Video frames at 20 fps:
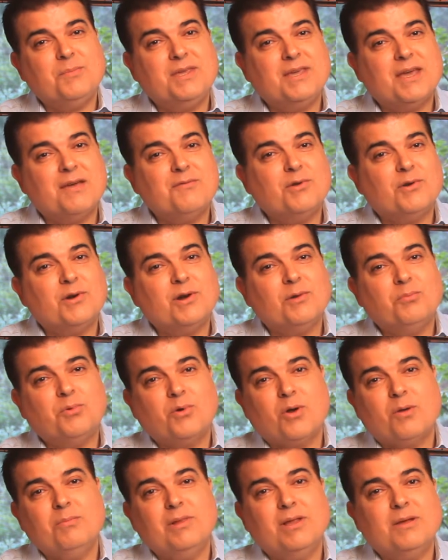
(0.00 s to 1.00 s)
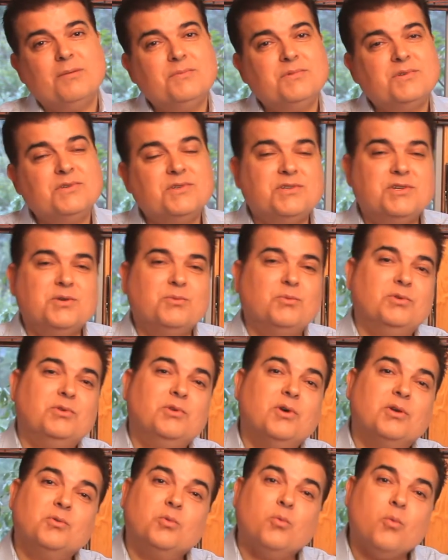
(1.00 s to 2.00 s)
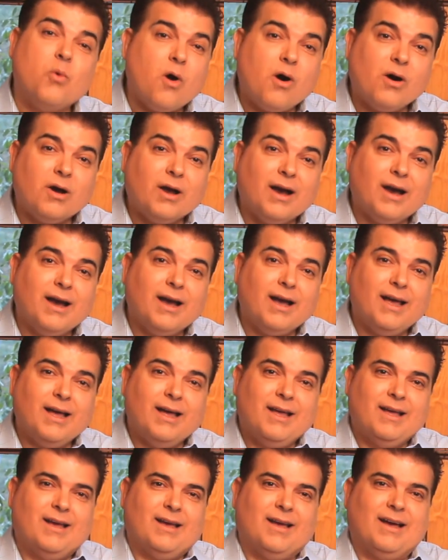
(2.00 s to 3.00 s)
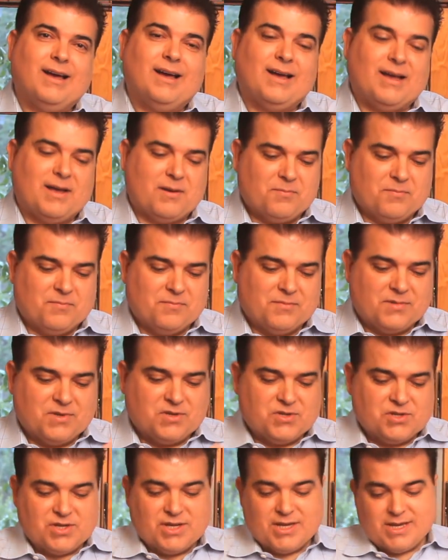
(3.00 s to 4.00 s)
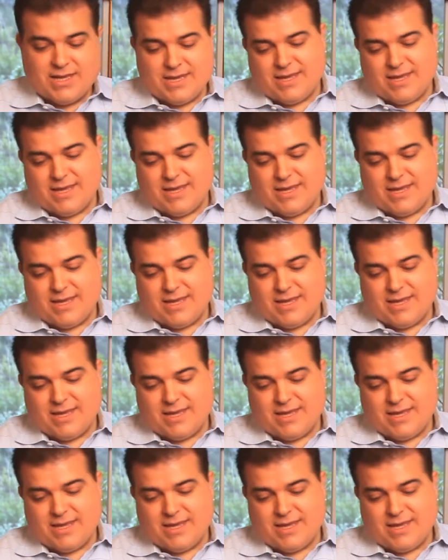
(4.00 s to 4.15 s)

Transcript: behavioral problems. She would not walk. Um, she